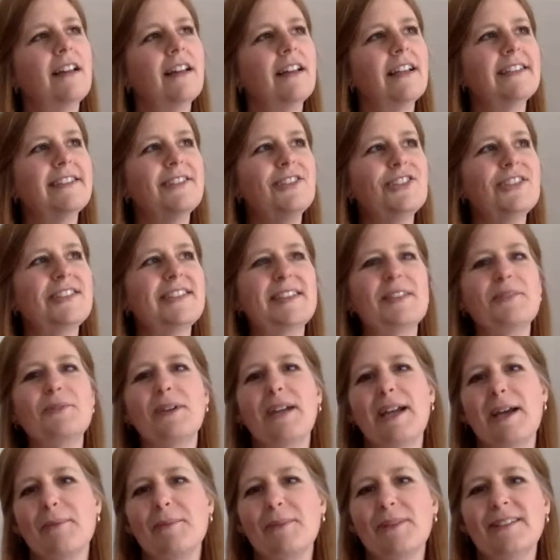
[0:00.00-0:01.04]
Let's just see
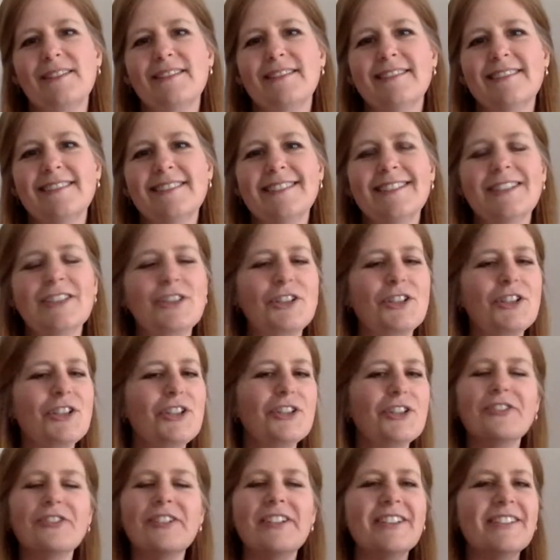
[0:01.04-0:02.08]
what happens.
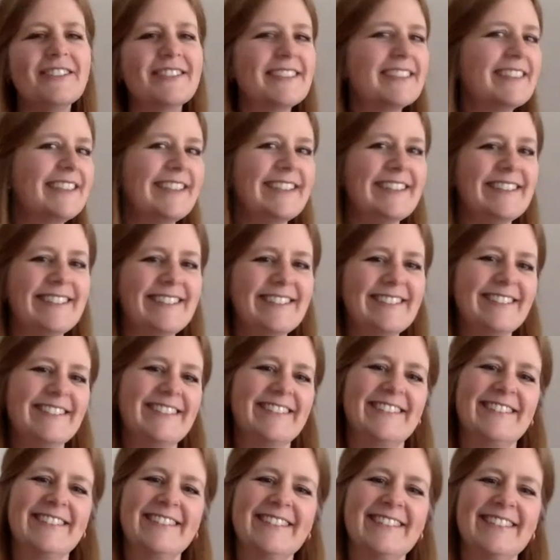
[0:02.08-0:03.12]
Curiosity
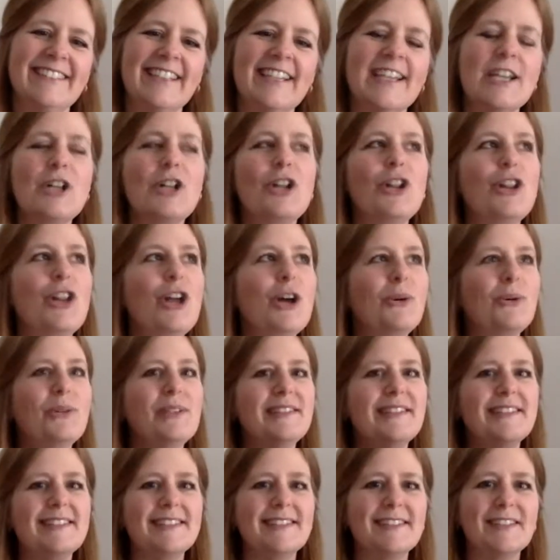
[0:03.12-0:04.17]

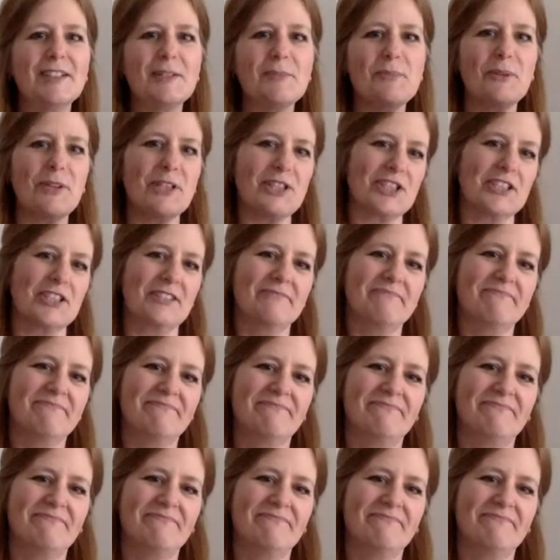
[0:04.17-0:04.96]
lowers the pressure.